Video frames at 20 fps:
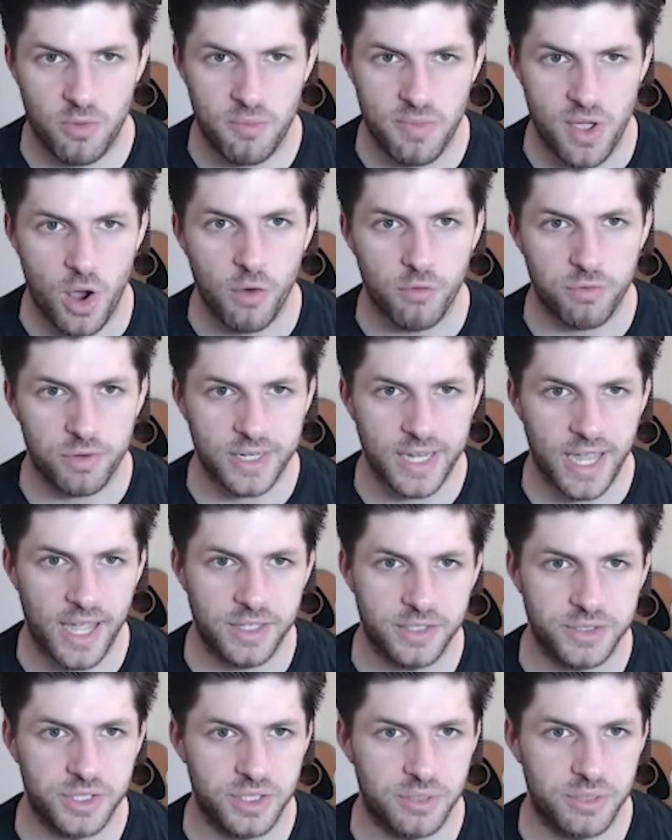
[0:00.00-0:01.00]
They over cater
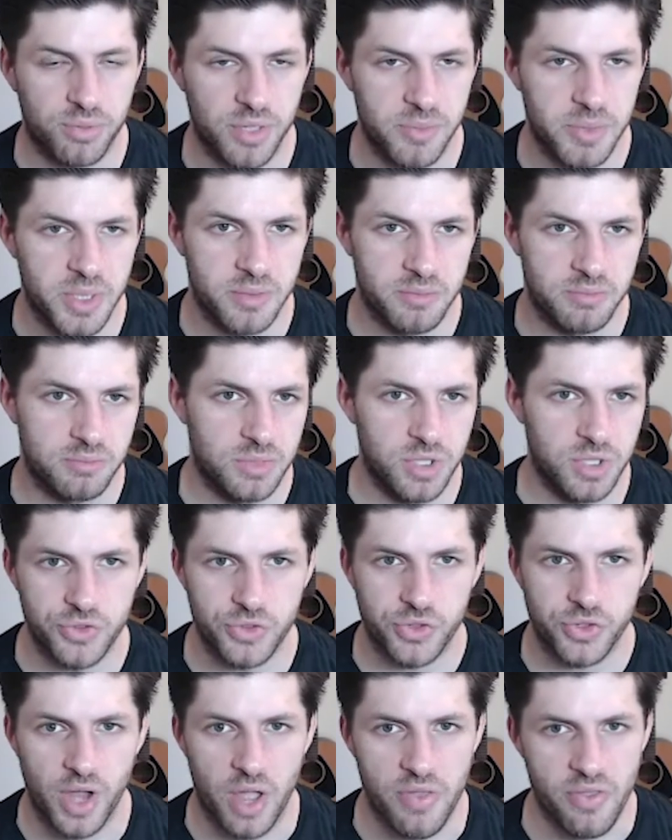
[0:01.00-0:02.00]
to the premium
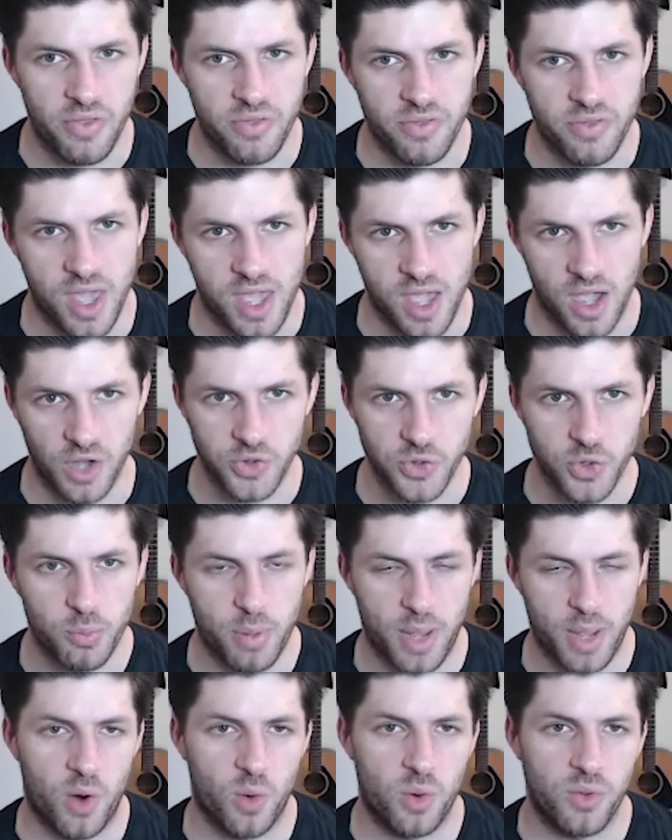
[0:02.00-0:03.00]
user and then they
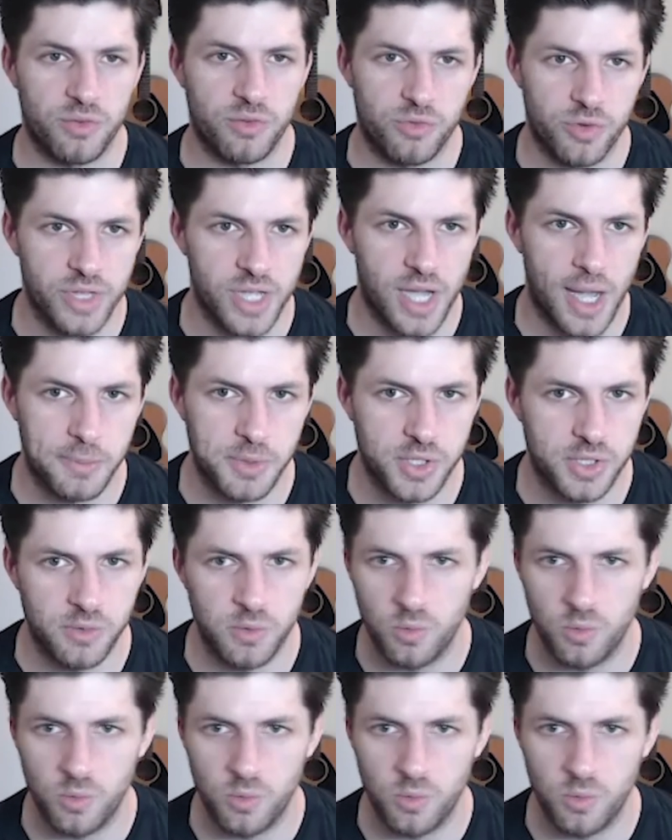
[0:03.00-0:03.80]
underpower the free option,